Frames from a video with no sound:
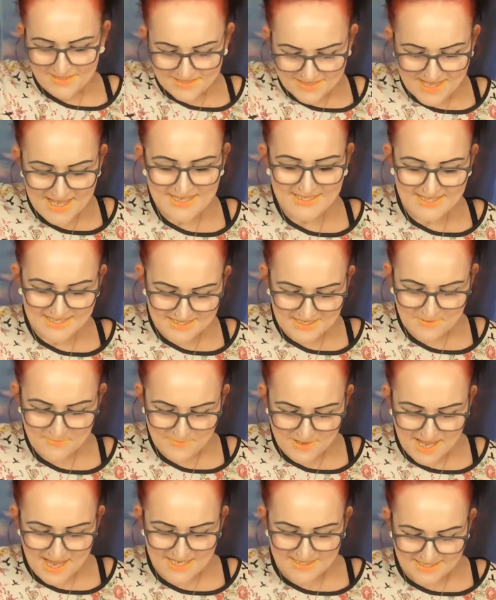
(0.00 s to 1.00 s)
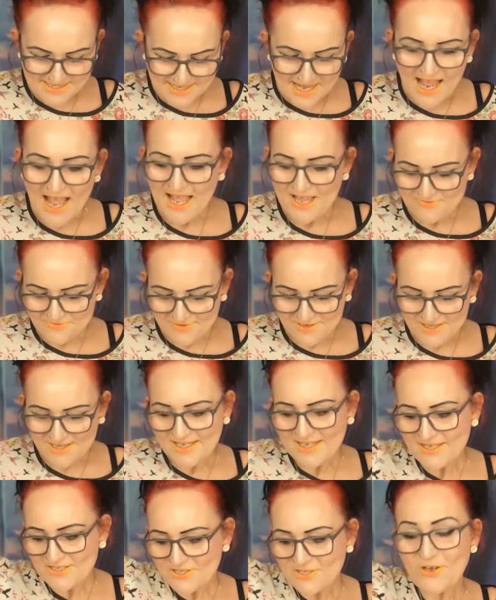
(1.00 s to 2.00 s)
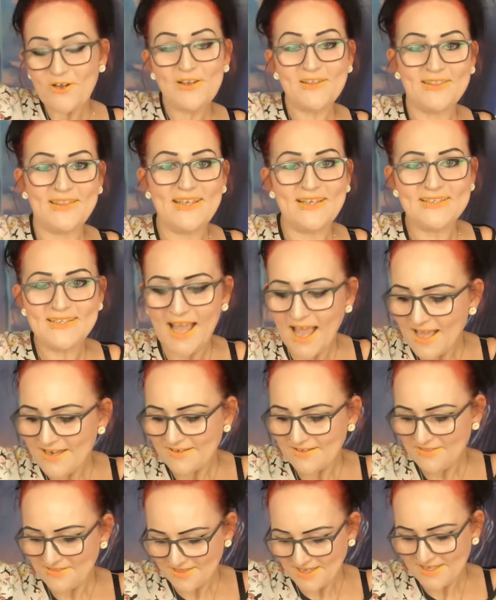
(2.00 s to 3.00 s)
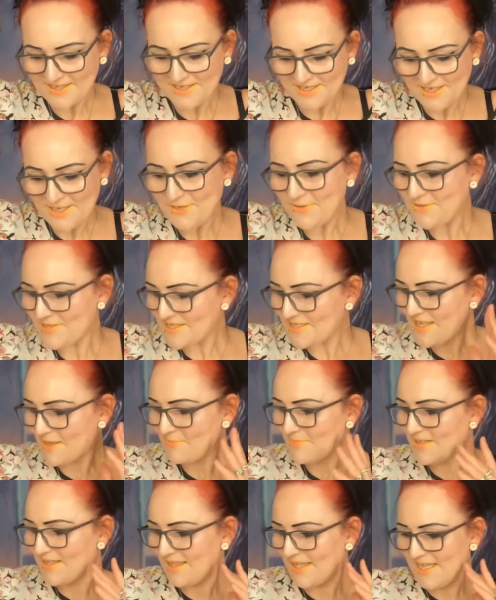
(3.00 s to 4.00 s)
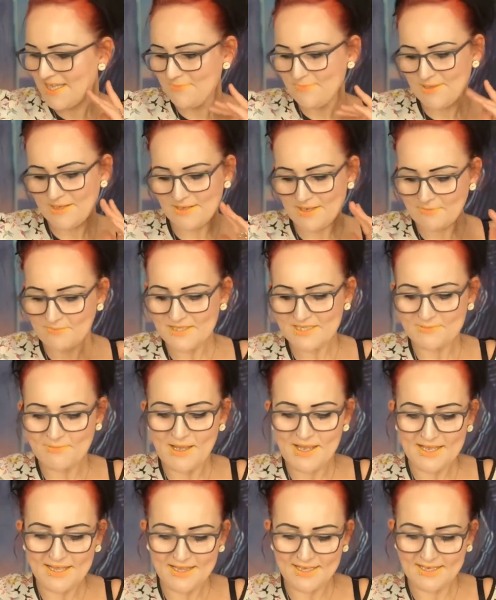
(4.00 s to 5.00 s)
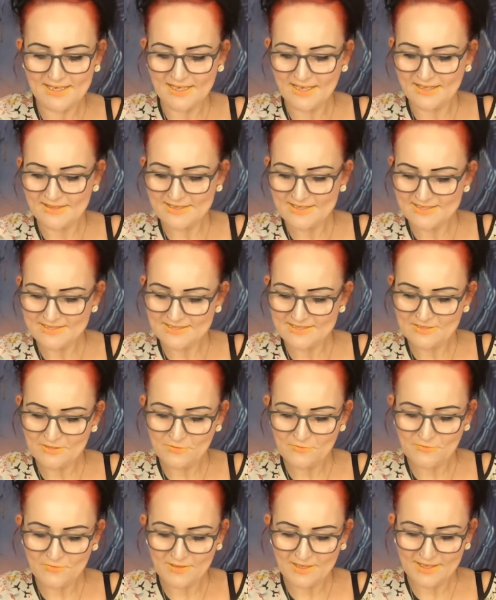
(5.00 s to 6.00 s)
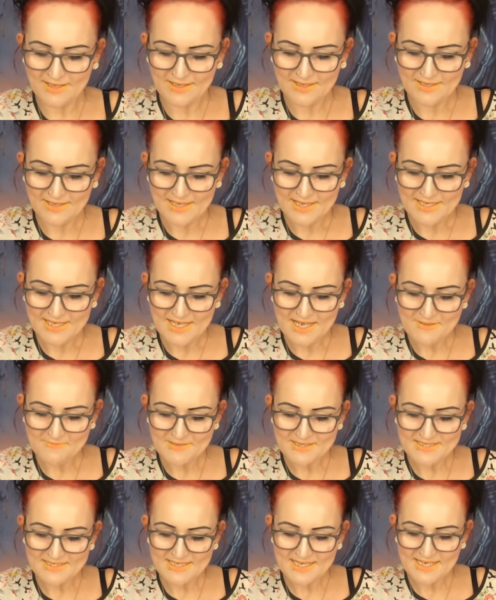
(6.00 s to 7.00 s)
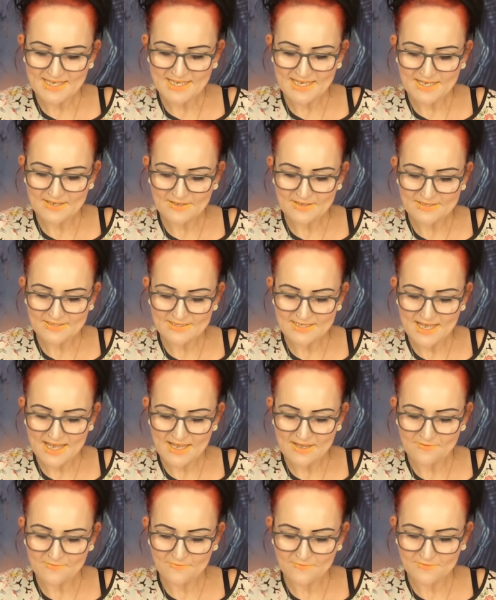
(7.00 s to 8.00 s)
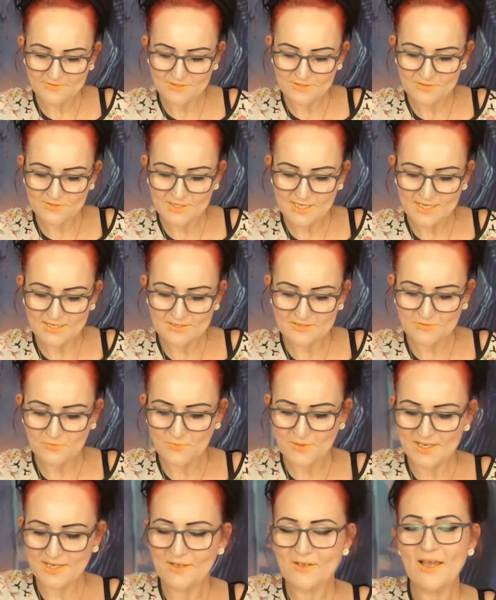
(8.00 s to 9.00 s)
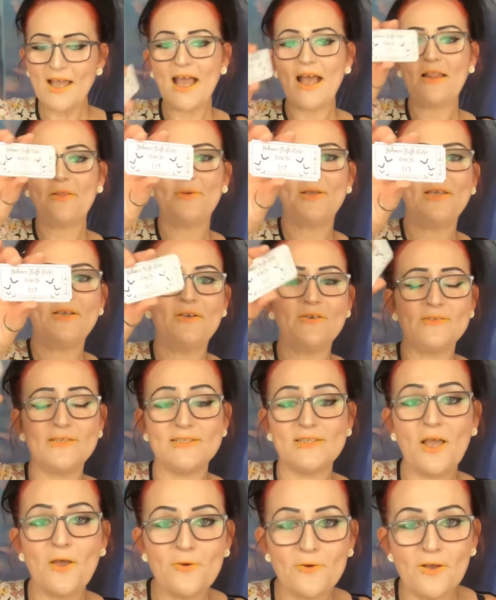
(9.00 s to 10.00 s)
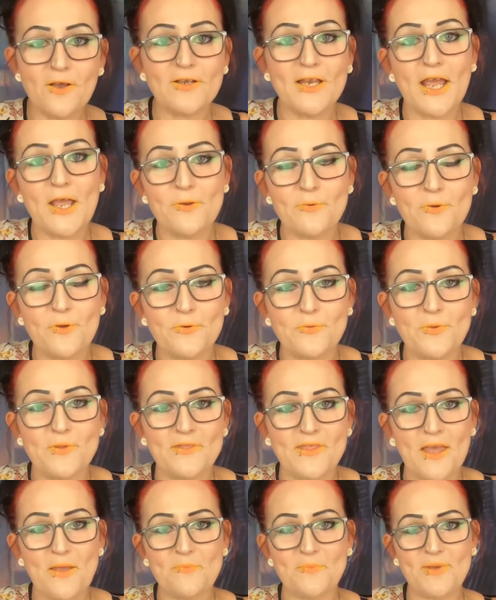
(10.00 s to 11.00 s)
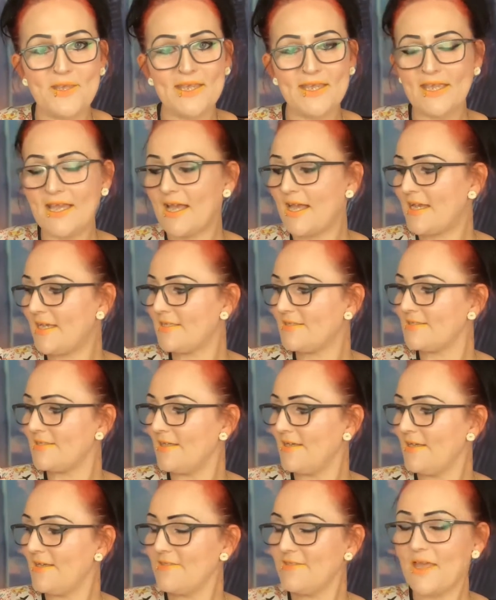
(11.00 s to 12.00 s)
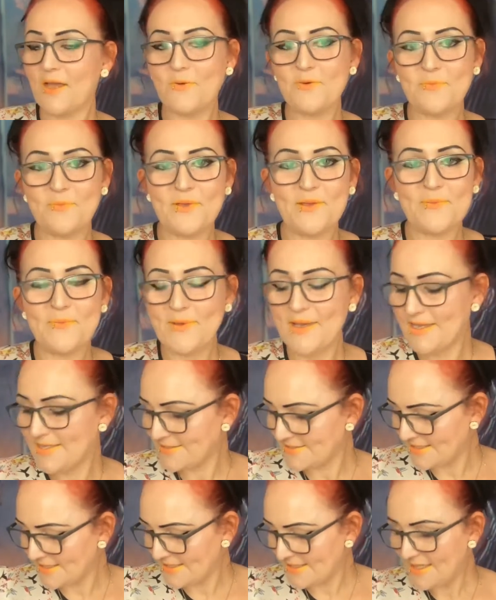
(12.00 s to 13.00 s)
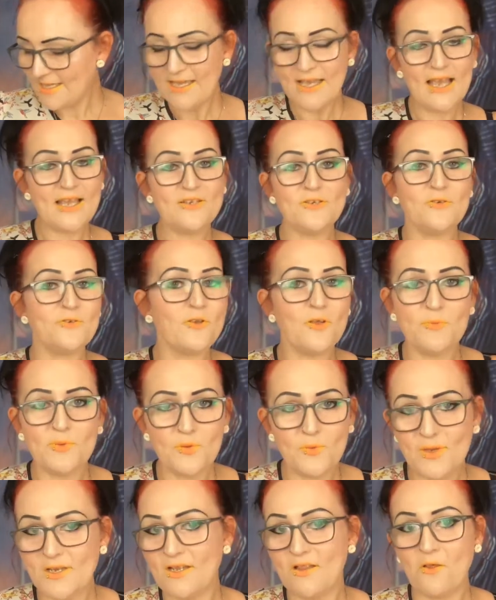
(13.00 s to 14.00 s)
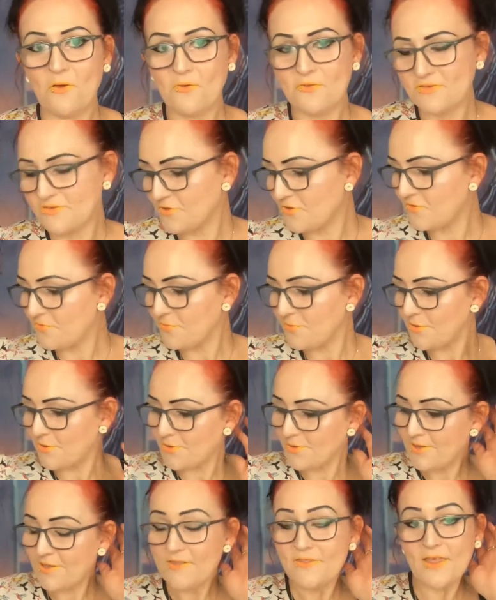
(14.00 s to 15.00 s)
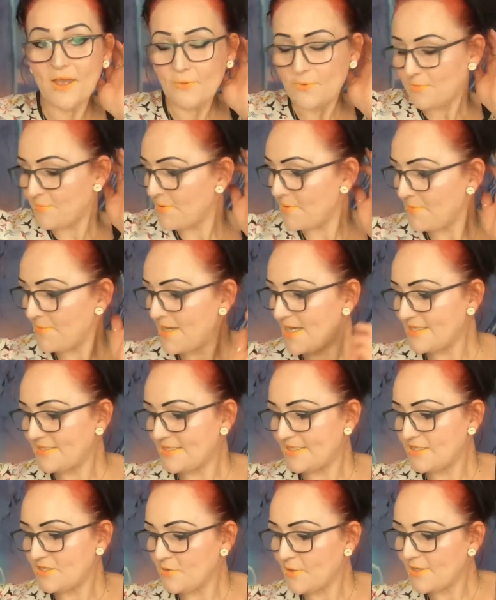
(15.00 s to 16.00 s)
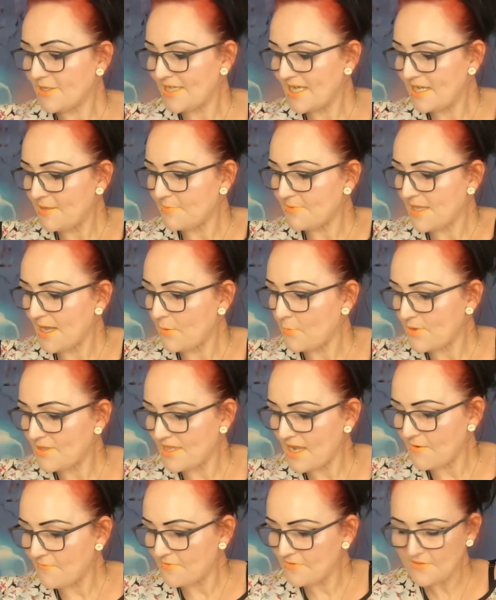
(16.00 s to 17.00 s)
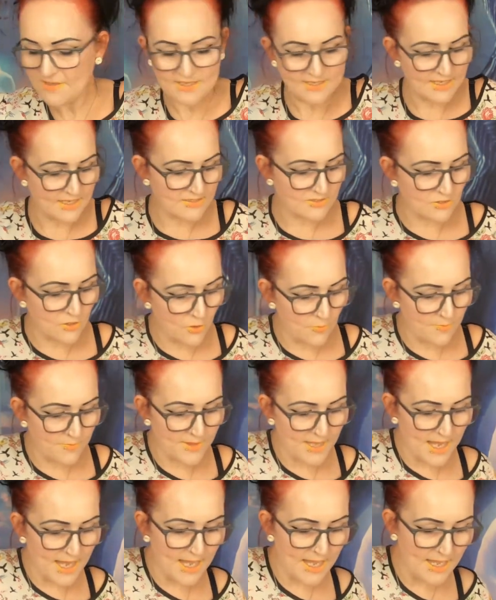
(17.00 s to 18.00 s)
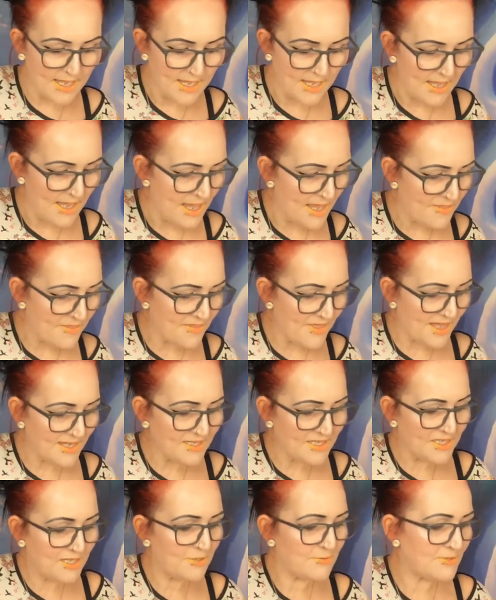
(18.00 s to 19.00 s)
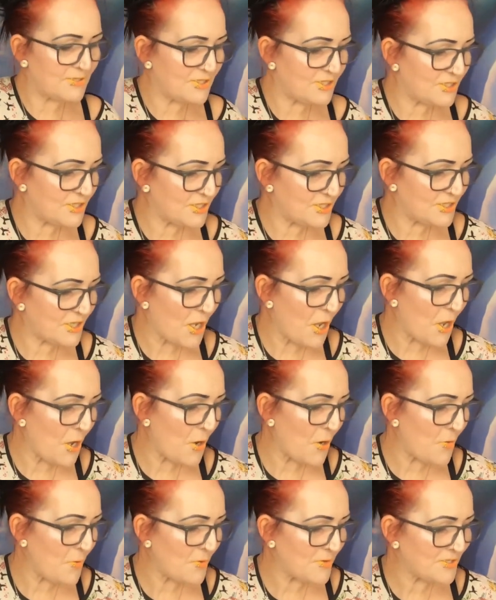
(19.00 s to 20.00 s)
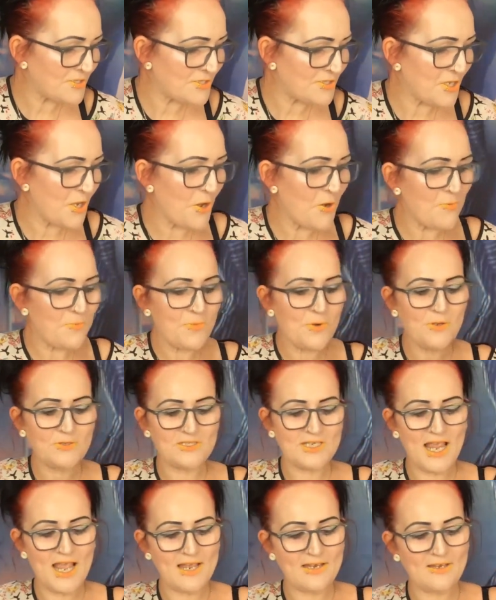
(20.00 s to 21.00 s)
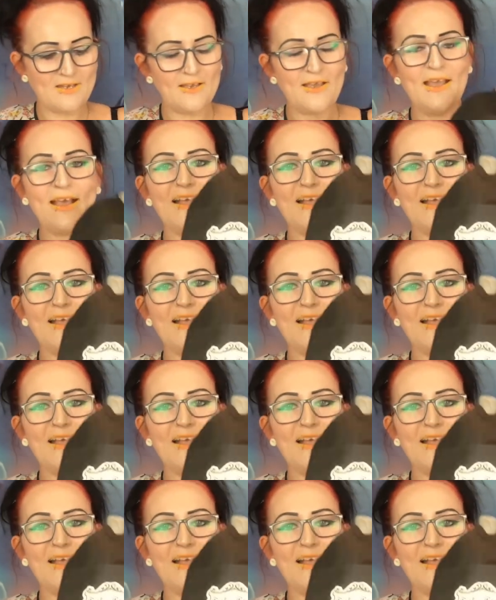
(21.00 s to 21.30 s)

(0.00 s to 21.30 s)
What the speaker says: This is amazing. I really enjoyed this, Hannah. Thank you. I'm gleaming, I'm smiling. This is lovely. Keep this ticket safe to chance win Halloween goodies. Oh God, how good would that be, guys? That would be amazing. I don't normally win a lot of stuff, but that would be amazing. So I'll keep that with everything that's come there. Thank you so, so much, Hannah.